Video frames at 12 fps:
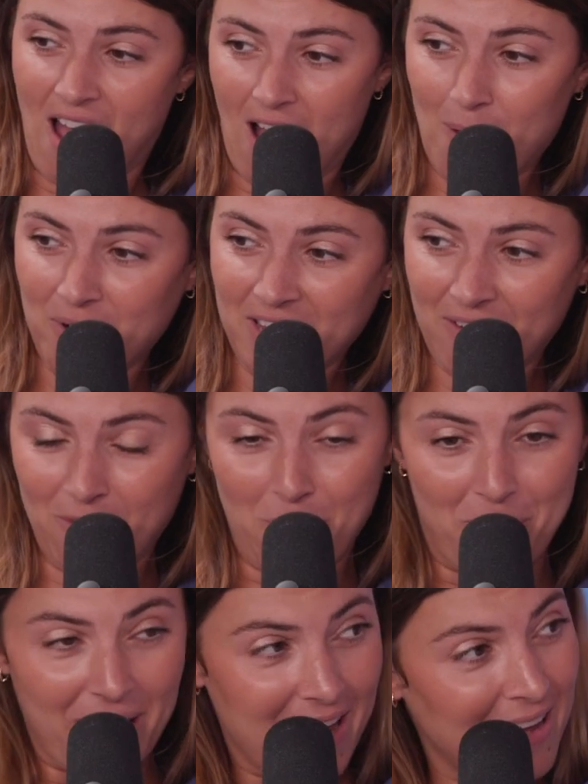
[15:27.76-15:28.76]
I'm going to give it a
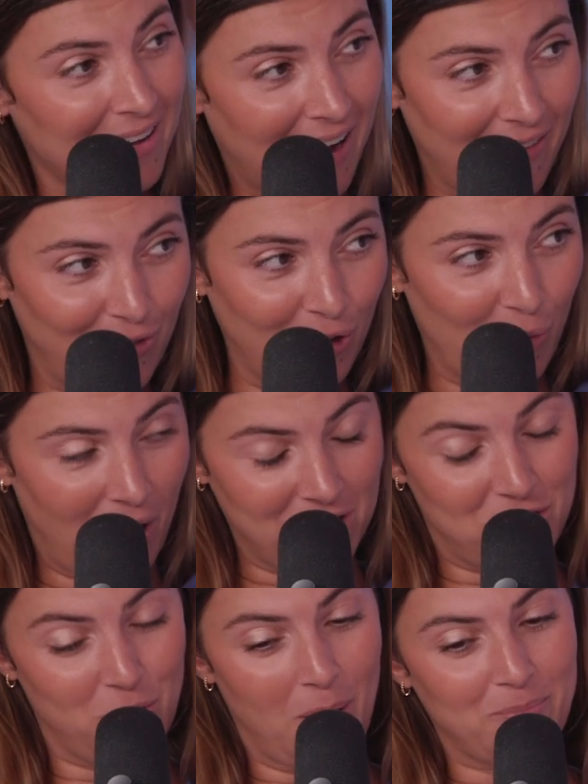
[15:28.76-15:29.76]
B. I've only
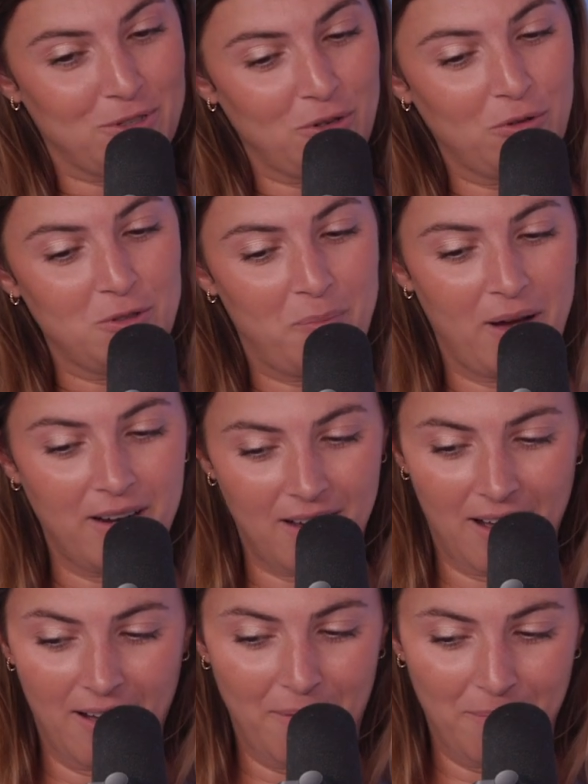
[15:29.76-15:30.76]
watched two episodes, but
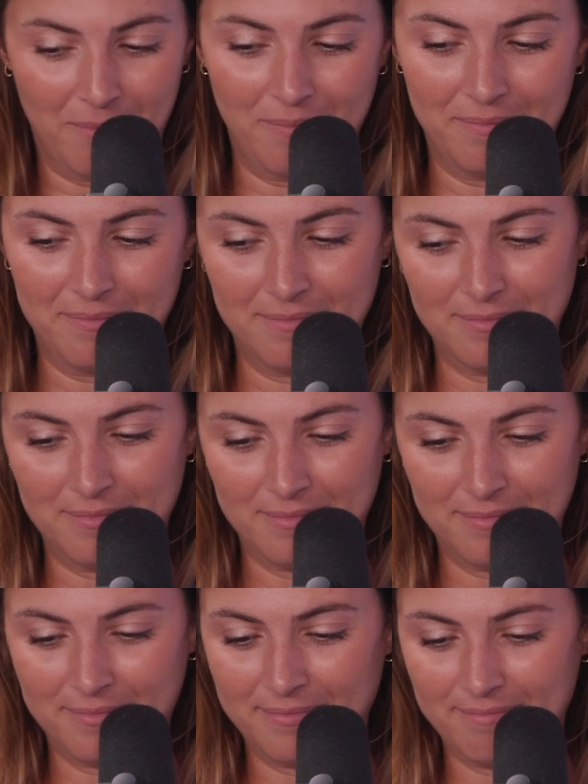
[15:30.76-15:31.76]
um,
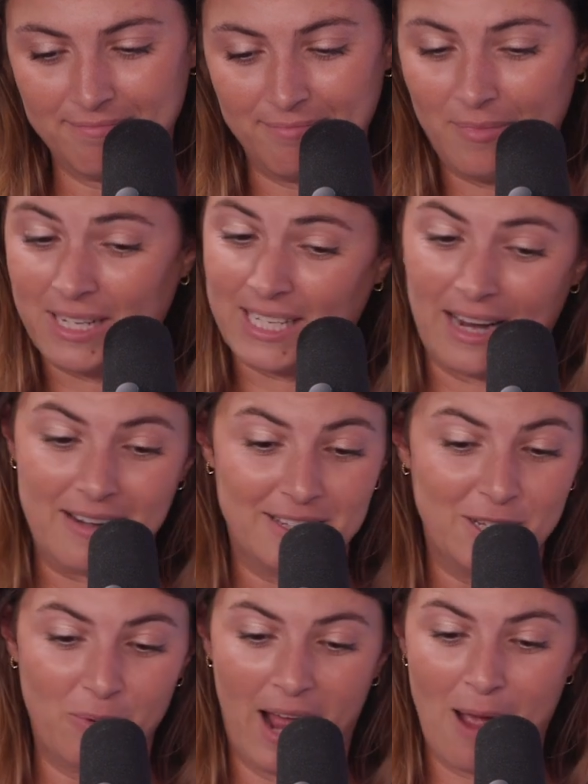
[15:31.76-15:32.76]
I'm excited to
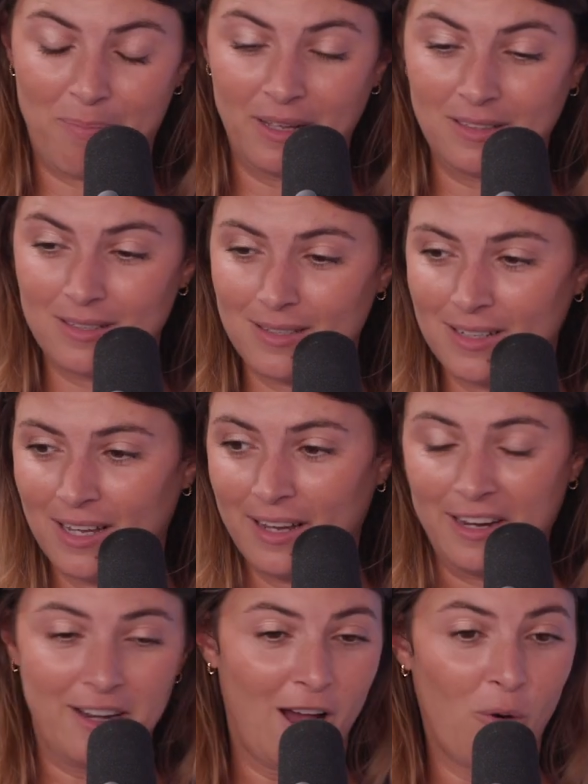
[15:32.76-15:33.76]
see what happens.
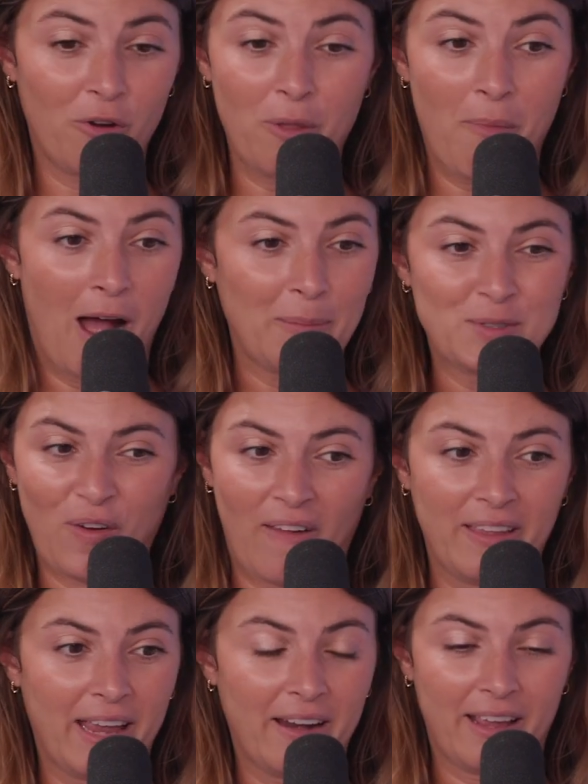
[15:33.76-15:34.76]
You know, are the moms
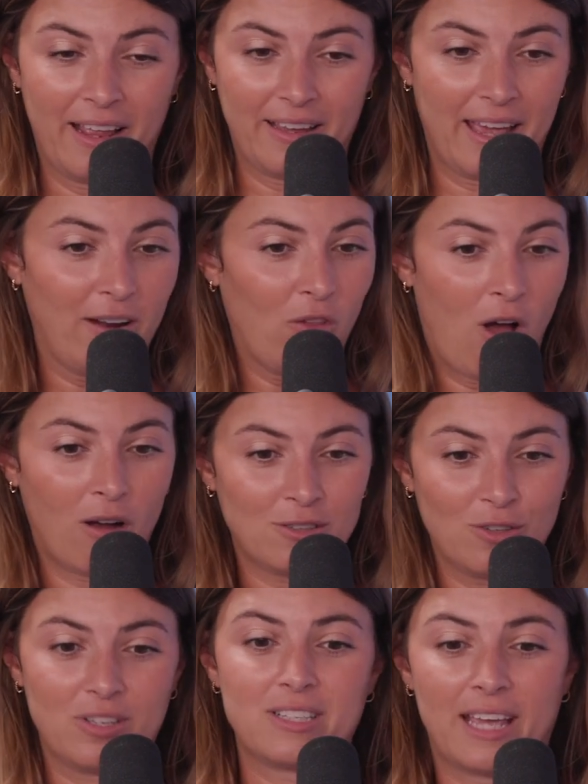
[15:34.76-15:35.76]
finally going to get, get along
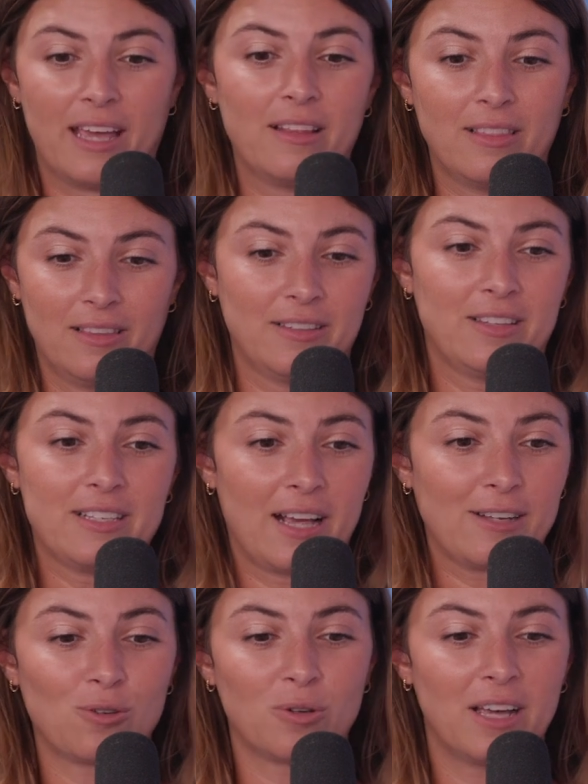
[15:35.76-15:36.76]
so these kid, these
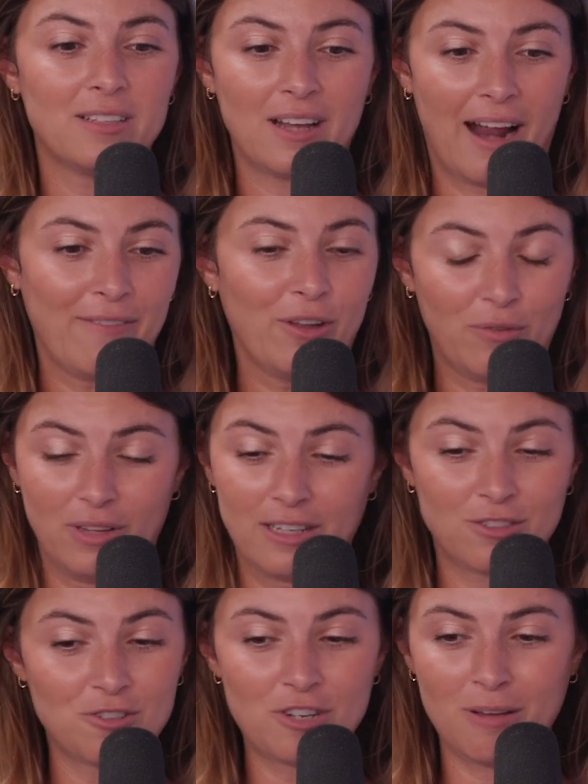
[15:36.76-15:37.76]
high school kids can have their
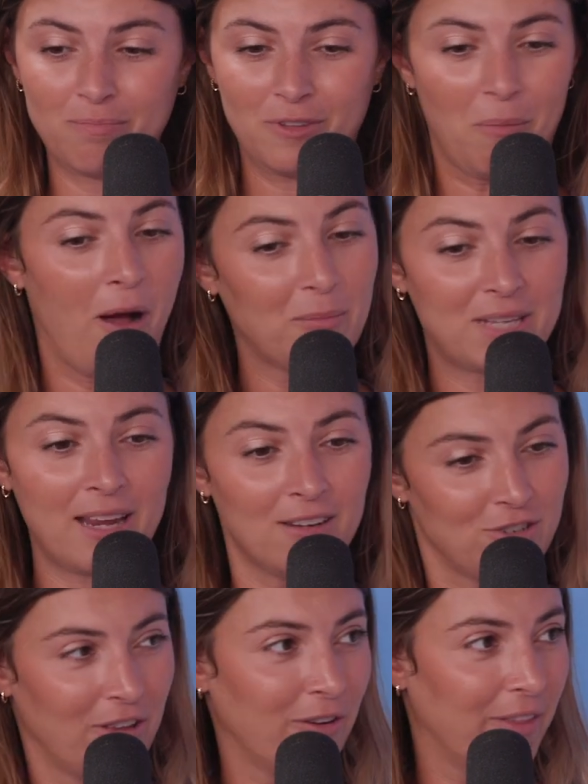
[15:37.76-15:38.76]
relationship? Their moms hate
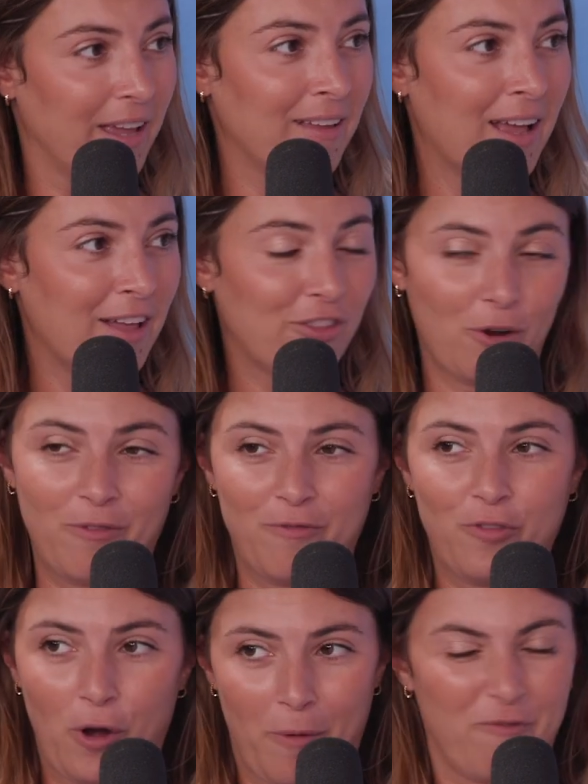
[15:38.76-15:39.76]
each other. They, they're,
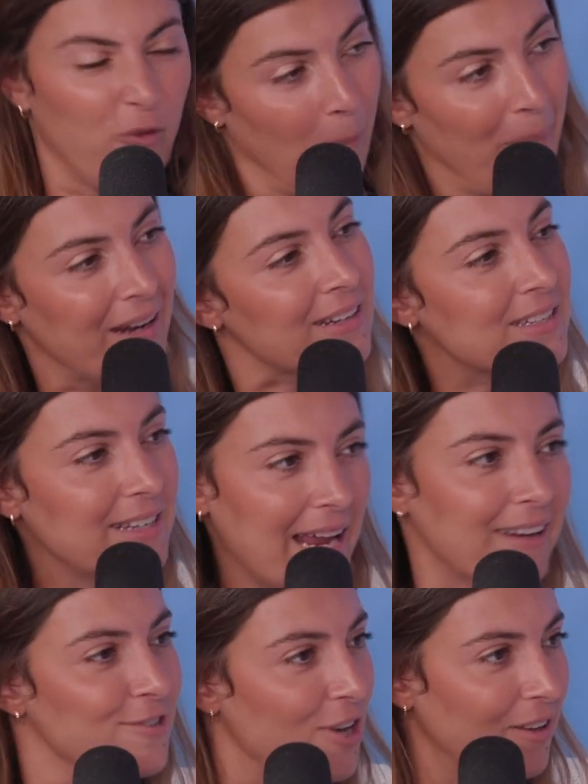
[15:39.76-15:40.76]
they're forbidden to
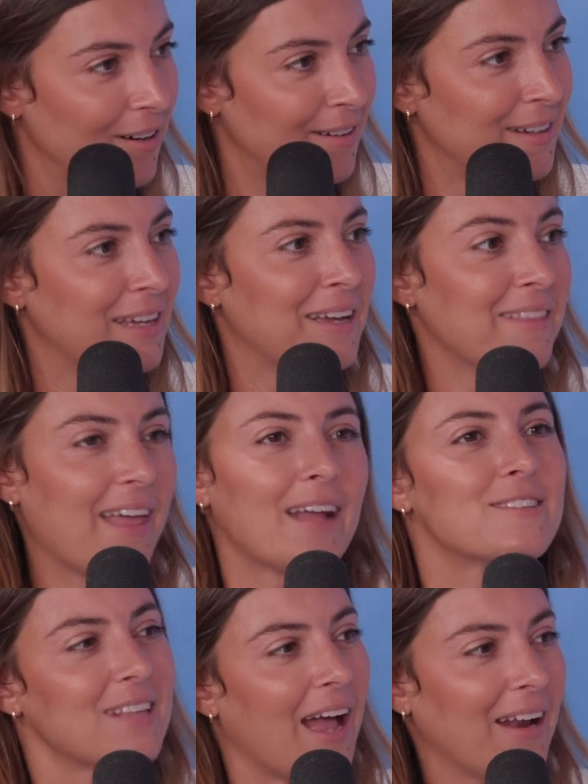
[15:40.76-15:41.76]
date each other.
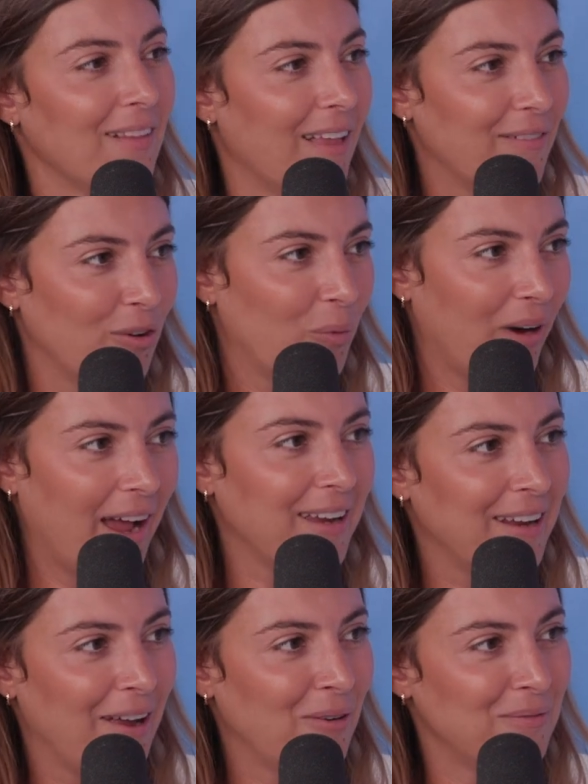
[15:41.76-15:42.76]
That's the kind of level we're
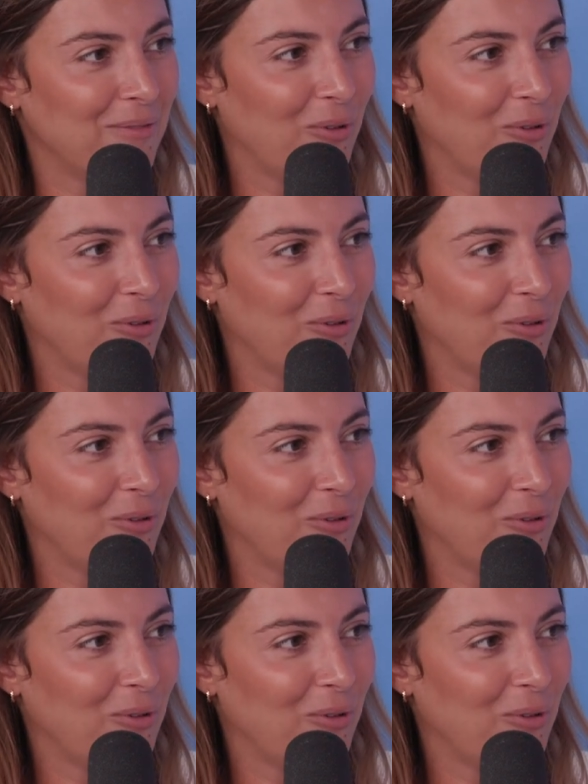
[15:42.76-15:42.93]
at, you know,